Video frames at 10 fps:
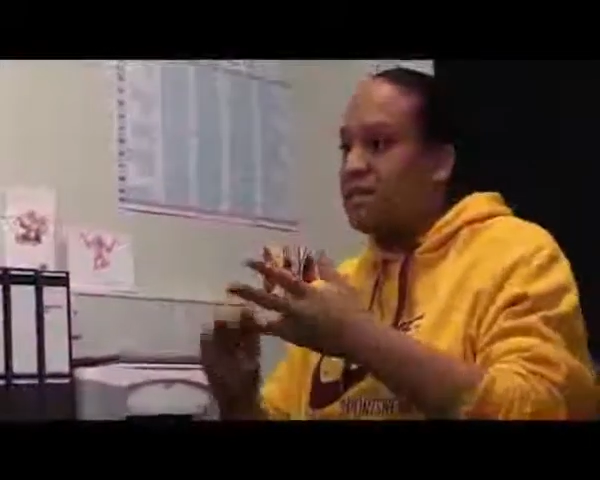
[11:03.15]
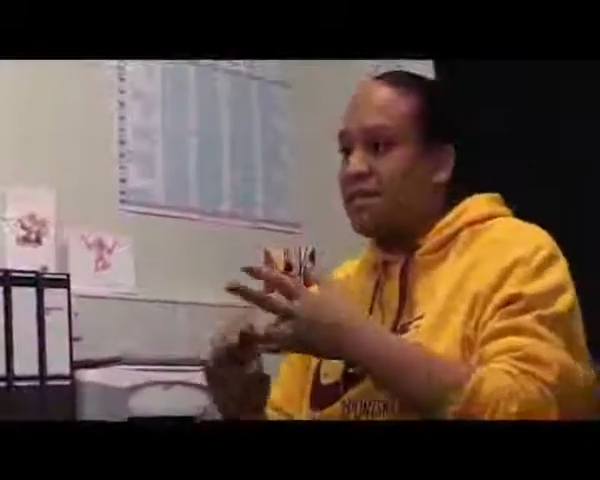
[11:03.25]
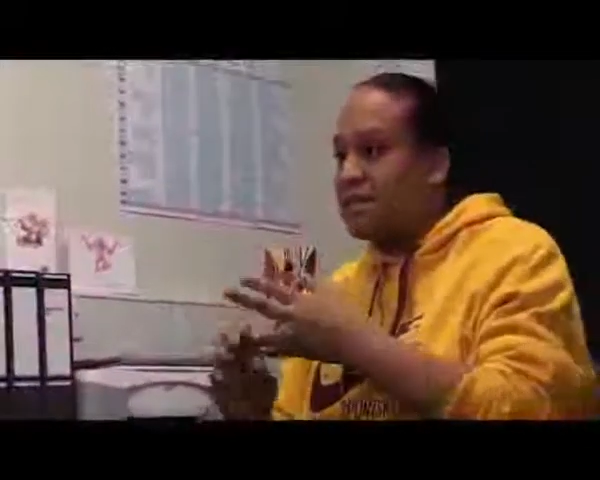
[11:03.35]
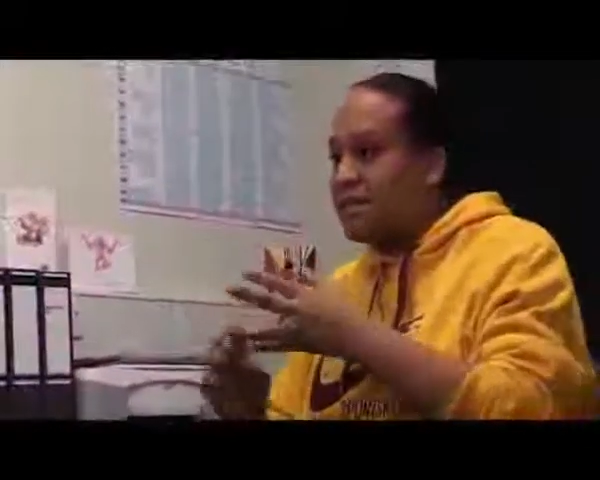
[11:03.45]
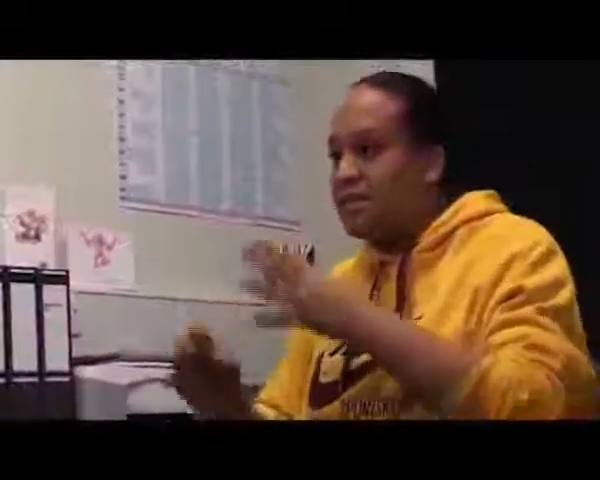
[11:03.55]

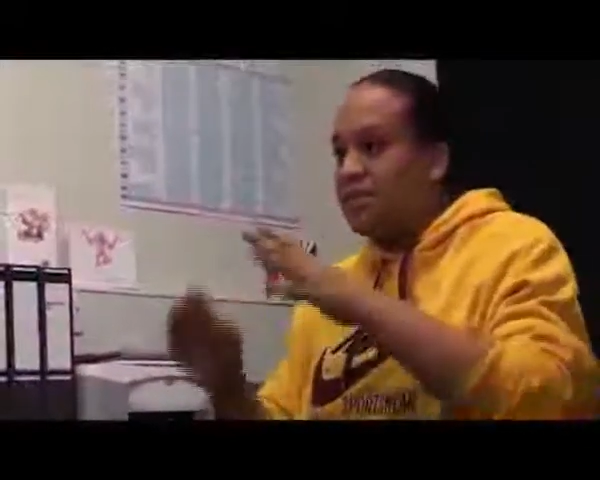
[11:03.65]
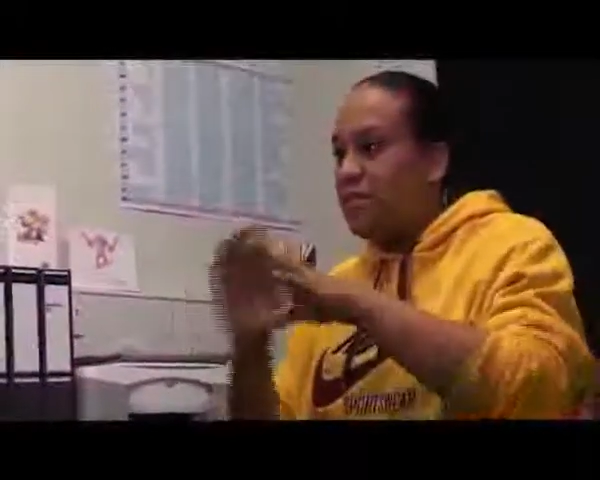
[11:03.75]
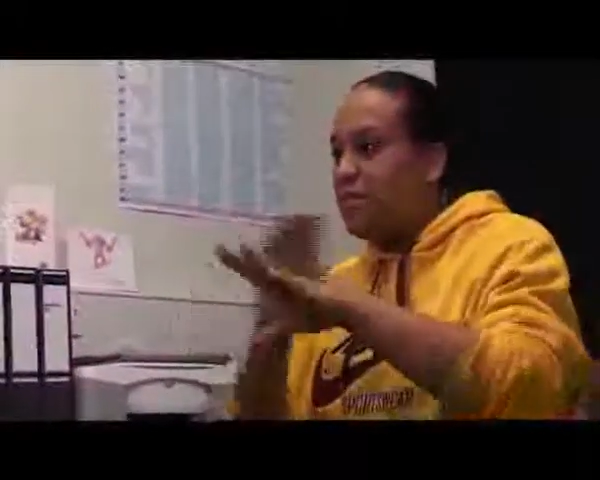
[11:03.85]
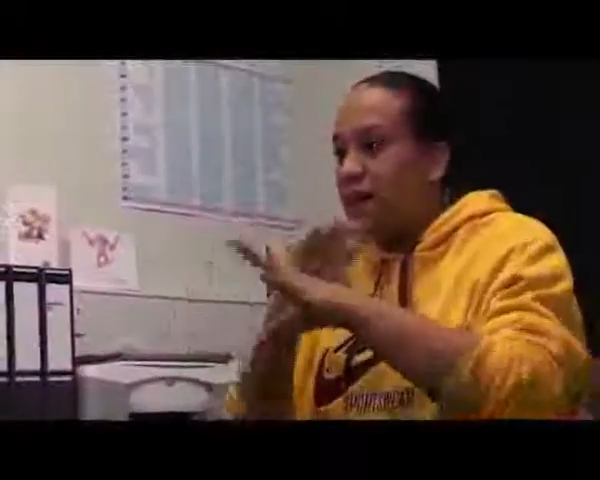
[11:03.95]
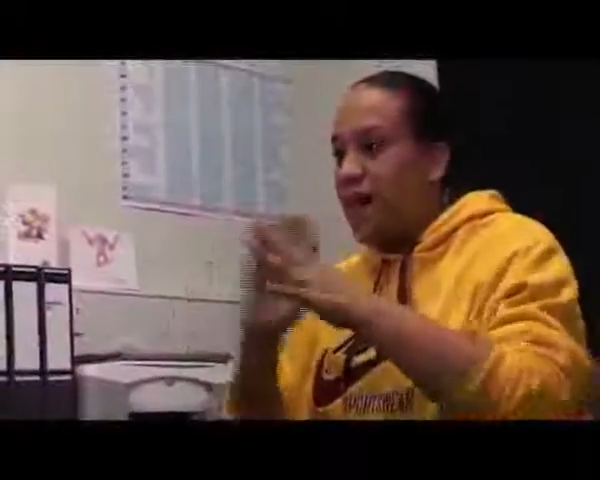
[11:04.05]
listings
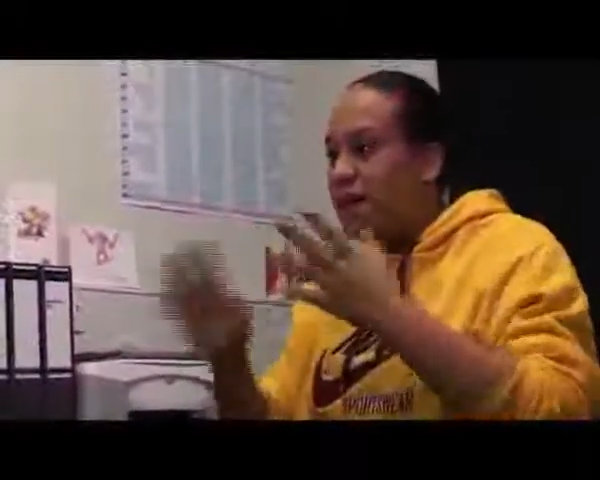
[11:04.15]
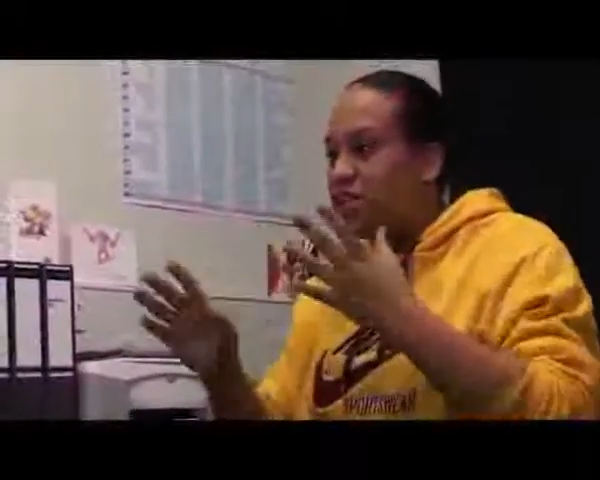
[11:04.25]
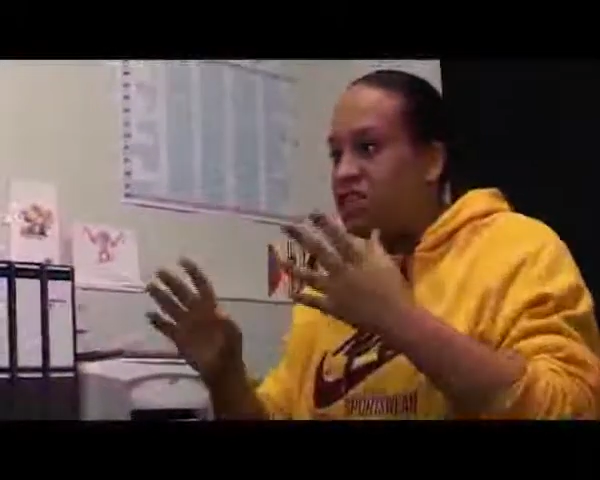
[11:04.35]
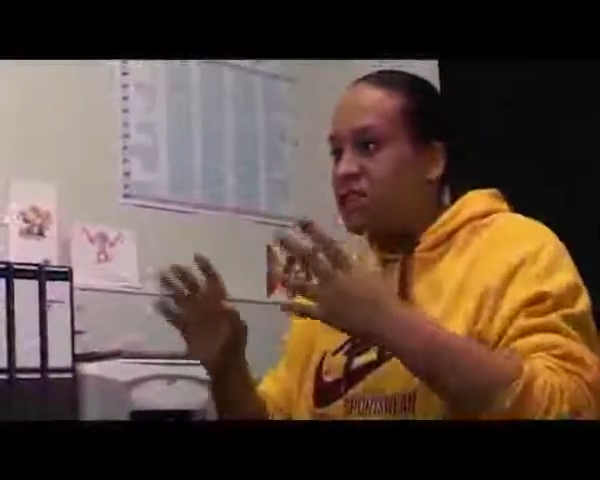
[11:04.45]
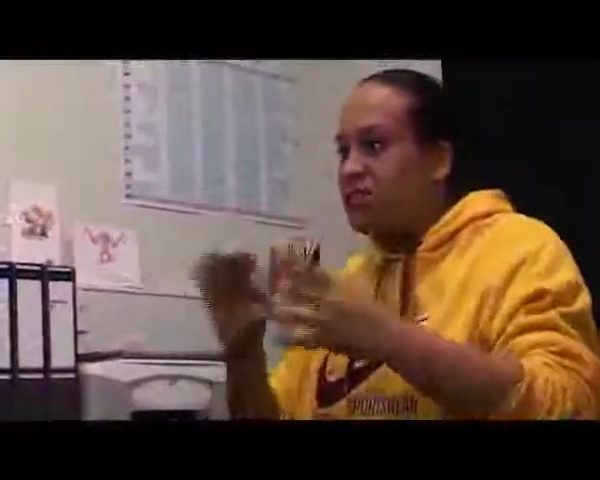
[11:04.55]
for
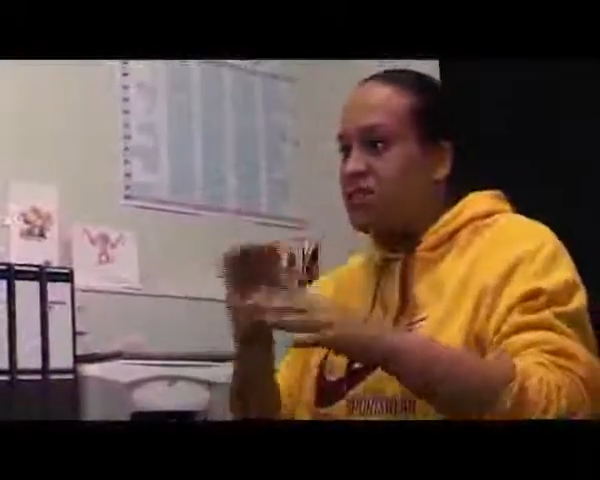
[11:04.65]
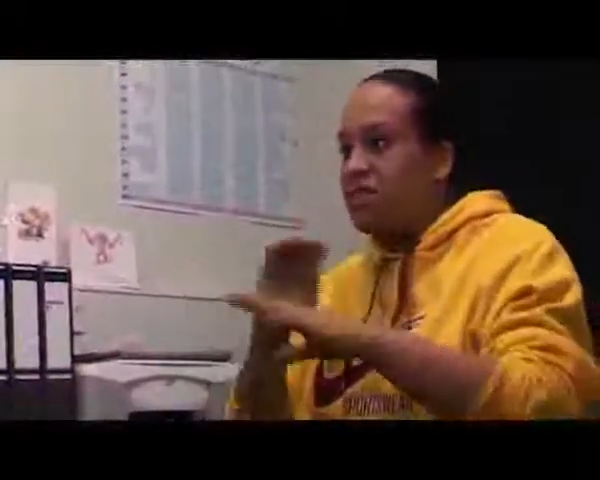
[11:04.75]
agents,